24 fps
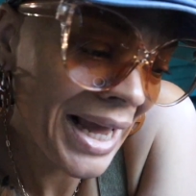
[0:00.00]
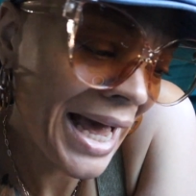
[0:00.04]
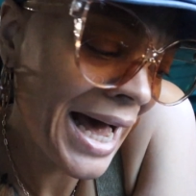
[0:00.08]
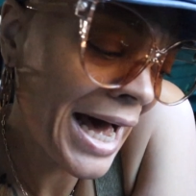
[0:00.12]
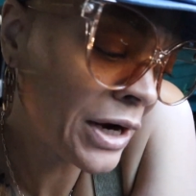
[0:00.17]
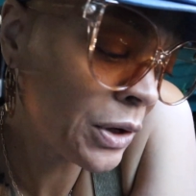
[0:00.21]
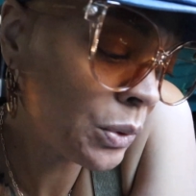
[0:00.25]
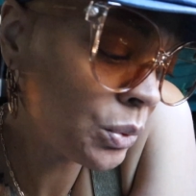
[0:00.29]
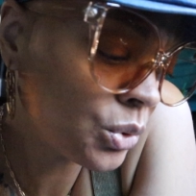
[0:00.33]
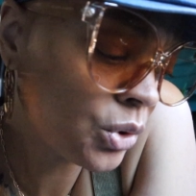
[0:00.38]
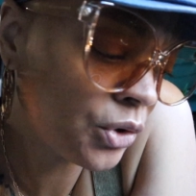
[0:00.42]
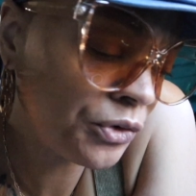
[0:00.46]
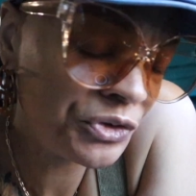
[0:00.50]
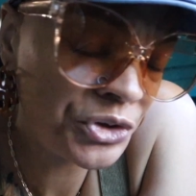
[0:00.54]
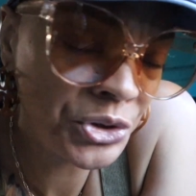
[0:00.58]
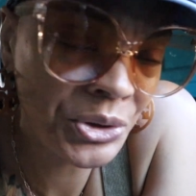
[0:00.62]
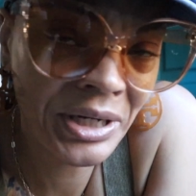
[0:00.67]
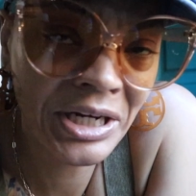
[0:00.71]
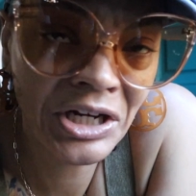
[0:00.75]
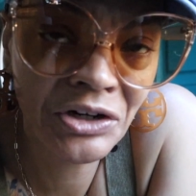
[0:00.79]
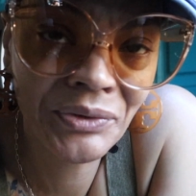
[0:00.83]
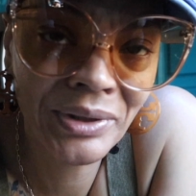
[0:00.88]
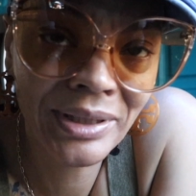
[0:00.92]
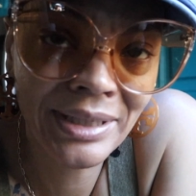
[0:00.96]
I don't know if you're
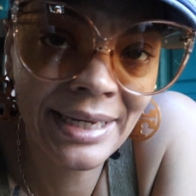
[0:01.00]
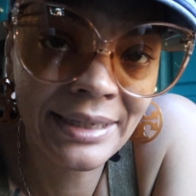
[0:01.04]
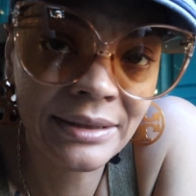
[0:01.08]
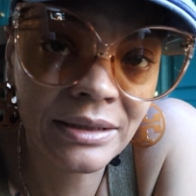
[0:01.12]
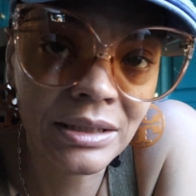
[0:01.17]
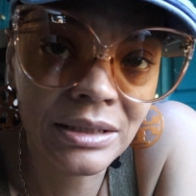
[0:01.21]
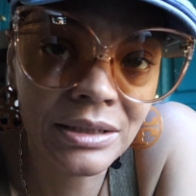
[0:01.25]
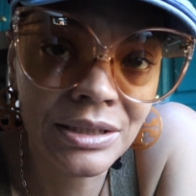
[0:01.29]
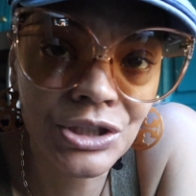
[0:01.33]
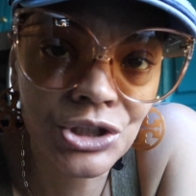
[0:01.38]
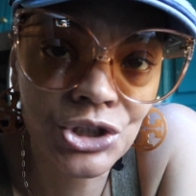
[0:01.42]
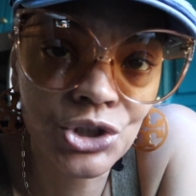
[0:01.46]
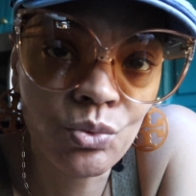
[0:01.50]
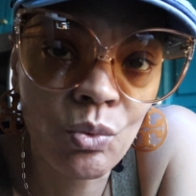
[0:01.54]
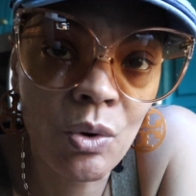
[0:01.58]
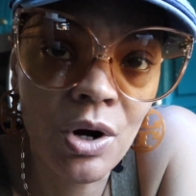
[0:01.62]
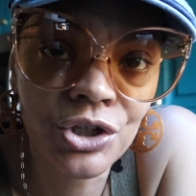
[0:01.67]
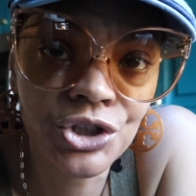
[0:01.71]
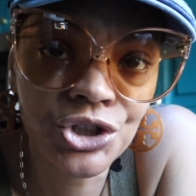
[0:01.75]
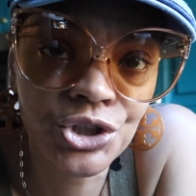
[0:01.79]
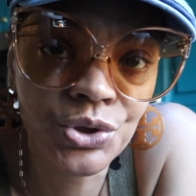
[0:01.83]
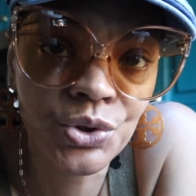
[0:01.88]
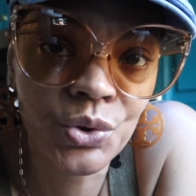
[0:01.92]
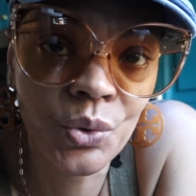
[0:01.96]
hearing like the
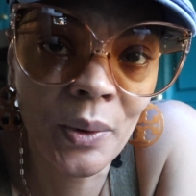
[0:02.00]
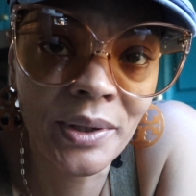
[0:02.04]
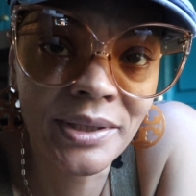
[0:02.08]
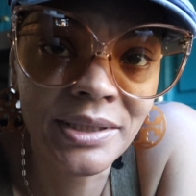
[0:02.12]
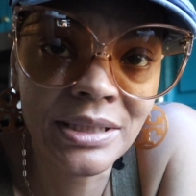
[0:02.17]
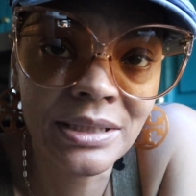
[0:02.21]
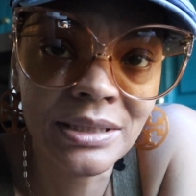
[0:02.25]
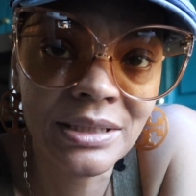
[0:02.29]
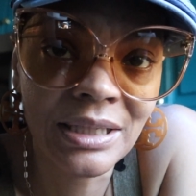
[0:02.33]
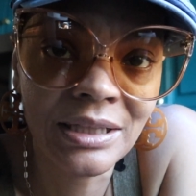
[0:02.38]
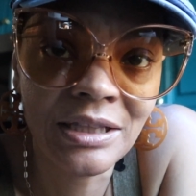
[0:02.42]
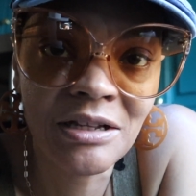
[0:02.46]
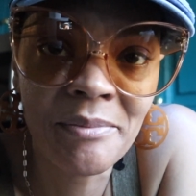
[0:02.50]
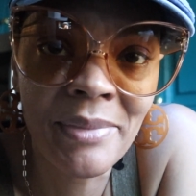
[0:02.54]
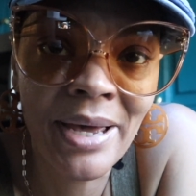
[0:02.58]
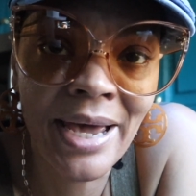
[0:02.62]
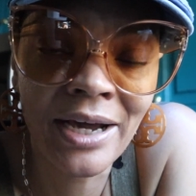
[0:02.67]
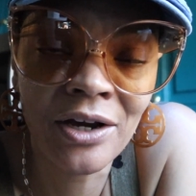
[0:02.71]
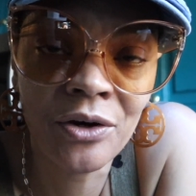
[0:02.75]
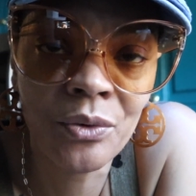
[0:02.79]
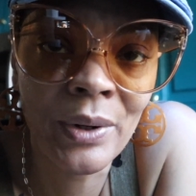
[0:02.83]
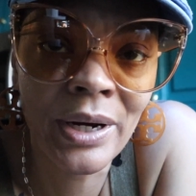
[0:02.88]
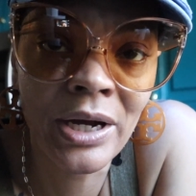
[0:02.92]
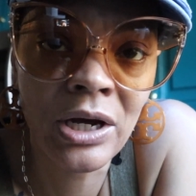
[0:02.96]
dishwasher noises in the
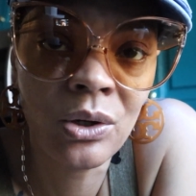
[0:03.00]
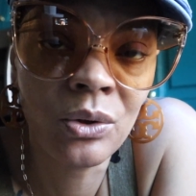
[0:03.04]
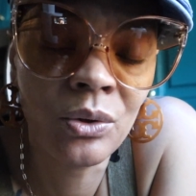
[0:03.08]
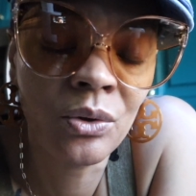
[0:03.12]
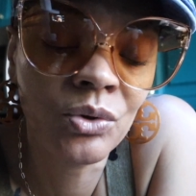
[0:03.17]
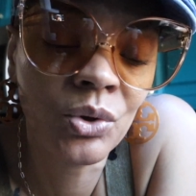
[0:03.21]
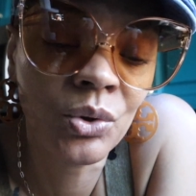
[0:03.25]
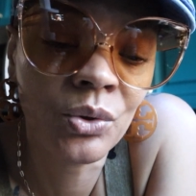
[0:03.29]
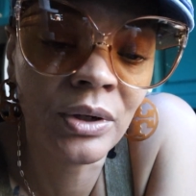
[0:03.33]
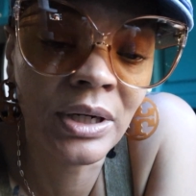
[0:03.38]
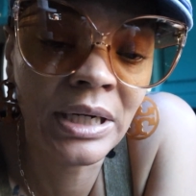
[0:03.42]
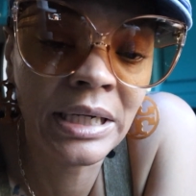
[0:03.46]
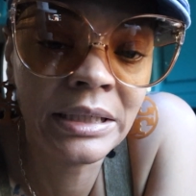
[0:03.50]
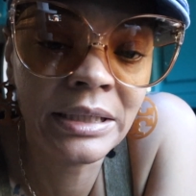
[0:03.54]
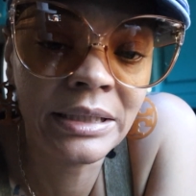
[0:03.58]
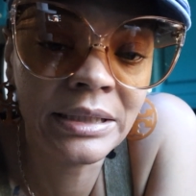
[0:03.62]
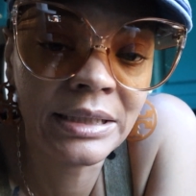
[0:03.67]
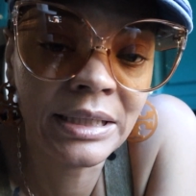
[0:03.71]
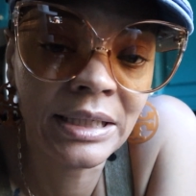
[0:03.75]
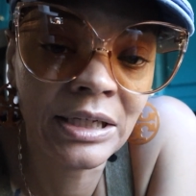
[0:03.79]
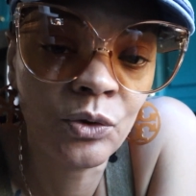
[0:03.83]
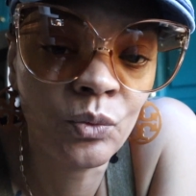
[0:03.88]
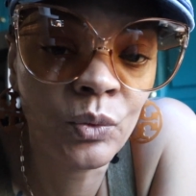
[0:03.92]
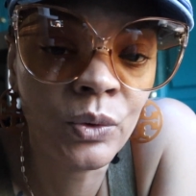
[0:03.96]
background or
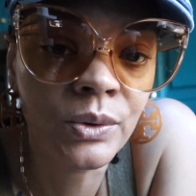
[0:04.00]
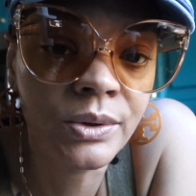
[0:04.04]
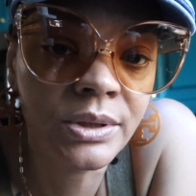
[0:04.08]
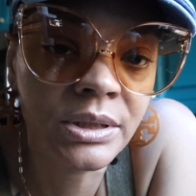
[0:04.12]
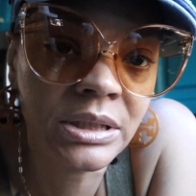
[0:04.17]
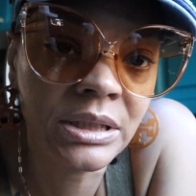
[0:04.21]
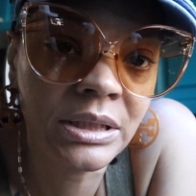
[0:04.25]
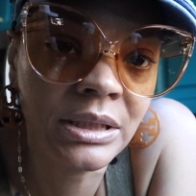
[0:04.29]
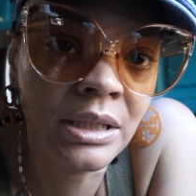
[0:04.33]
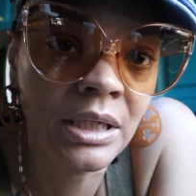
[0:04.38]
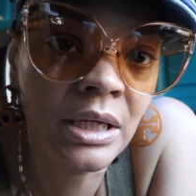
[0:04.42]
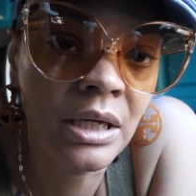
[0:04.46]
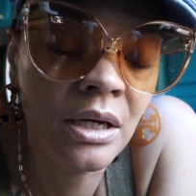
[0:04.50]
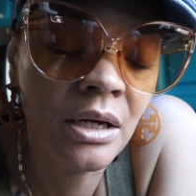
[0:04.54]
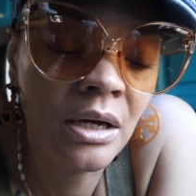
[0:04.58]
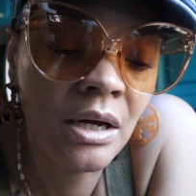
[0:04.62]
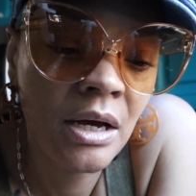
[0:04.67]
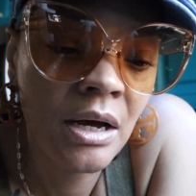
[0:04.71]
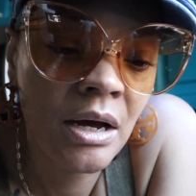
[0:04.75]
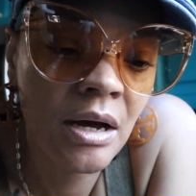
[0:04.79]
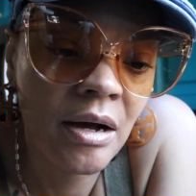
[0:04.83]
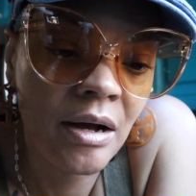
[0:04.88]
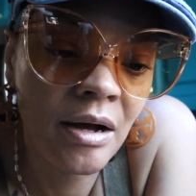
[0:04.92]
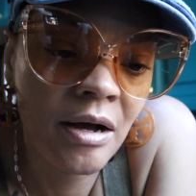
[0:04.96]
anything. We'll see
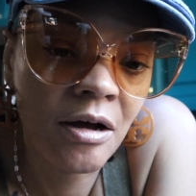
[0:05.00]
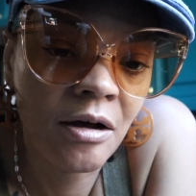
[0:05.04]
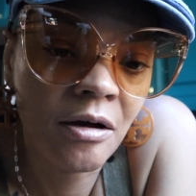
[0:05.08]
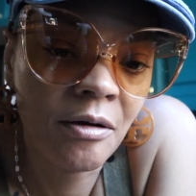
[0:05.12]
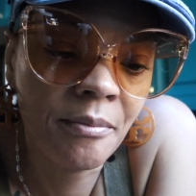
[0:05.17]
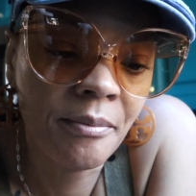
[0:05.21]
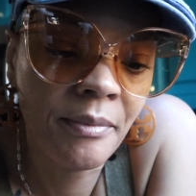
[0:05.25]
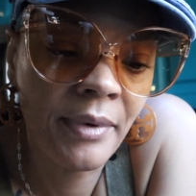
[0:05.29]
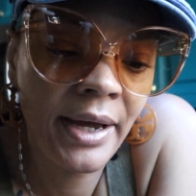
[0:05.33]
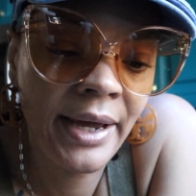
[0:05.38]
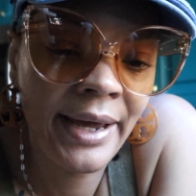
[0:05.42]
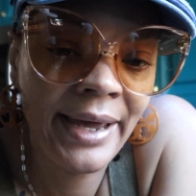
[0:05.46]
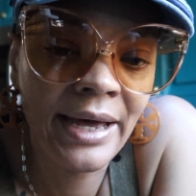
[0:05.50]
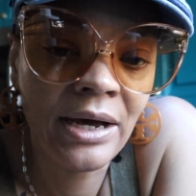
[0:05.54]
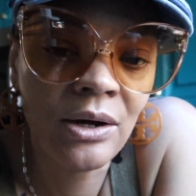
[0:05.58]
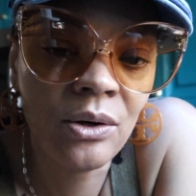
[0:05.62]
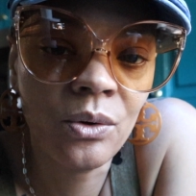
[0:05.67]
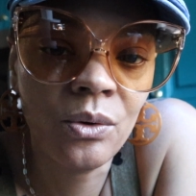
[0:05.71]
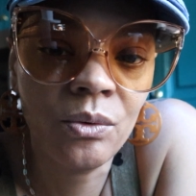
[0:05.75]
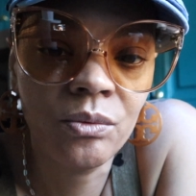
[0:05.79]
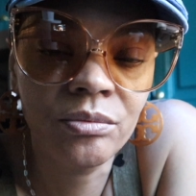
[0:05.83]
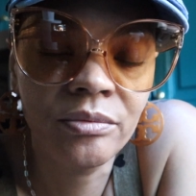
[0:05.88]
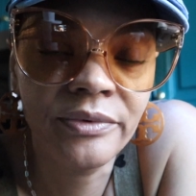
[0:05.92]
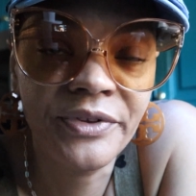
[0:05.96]

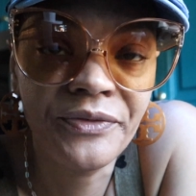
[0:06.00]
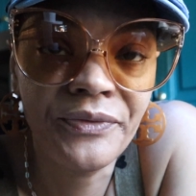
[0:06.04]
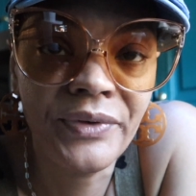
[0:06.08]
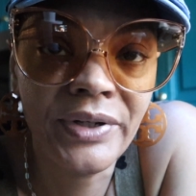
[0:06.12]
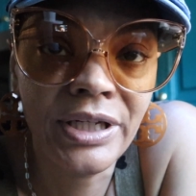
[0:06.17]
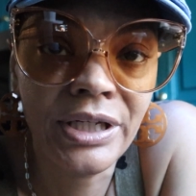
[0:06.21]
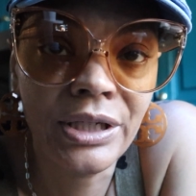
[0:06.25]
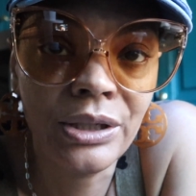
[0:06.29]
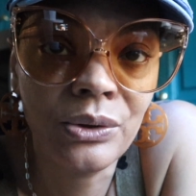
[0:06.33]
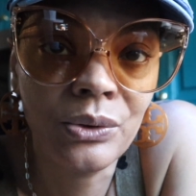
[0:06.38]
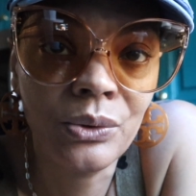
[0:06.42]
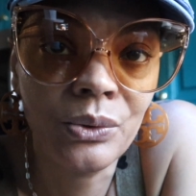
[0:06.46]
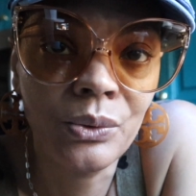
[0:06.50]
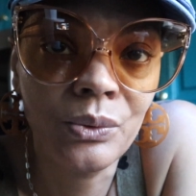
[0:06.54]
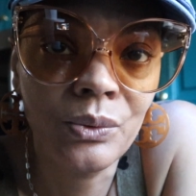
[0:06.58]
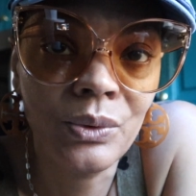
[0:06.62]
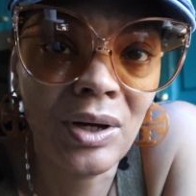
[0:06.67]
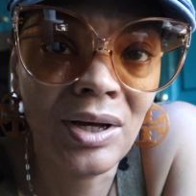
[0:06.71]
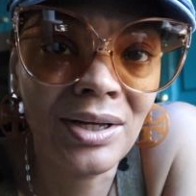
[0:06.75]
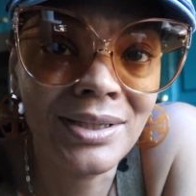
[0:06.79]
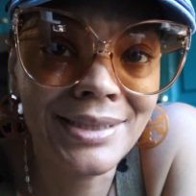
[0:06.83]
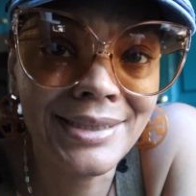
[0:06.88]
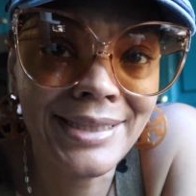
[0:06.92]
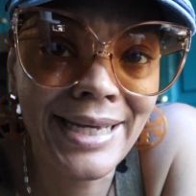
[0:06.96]
how the video
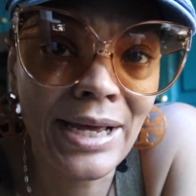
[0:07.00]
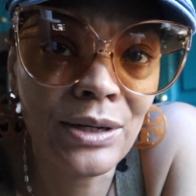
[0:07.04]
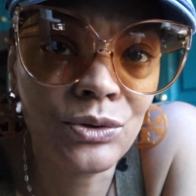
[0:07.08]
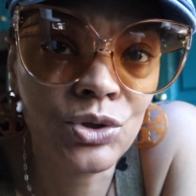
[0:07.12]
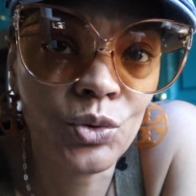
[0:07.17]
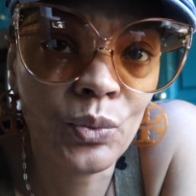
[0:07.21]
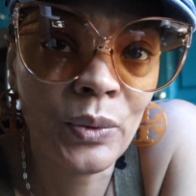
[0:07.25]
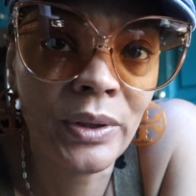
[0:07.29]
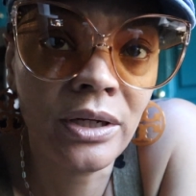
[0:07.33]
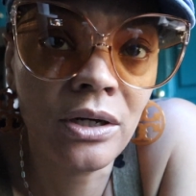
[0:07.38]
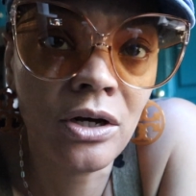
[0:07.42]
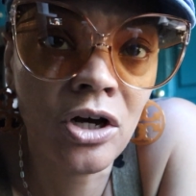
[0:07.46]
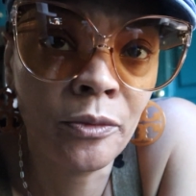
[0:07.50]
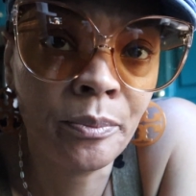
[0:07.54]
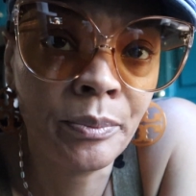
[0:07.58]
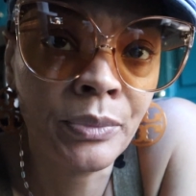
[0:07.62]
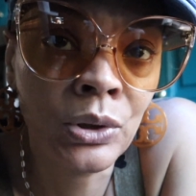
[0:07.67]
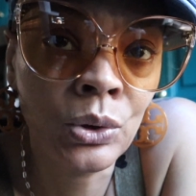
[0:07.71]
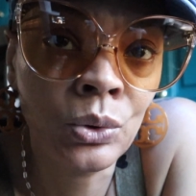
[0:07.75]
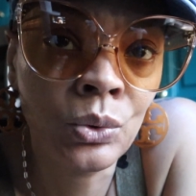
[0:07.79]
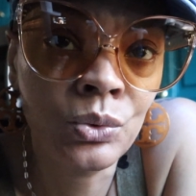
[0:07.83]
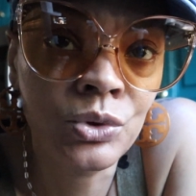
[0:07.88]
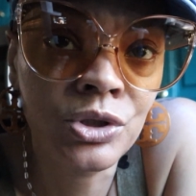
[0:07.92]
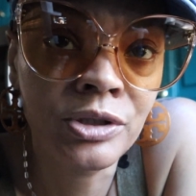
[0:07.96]
sounds when it
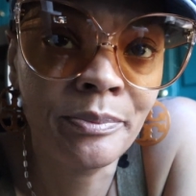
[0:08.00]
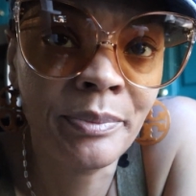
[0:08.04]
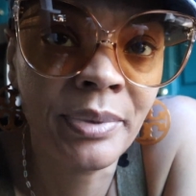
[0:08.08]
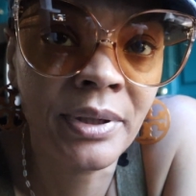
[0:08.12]
uploads.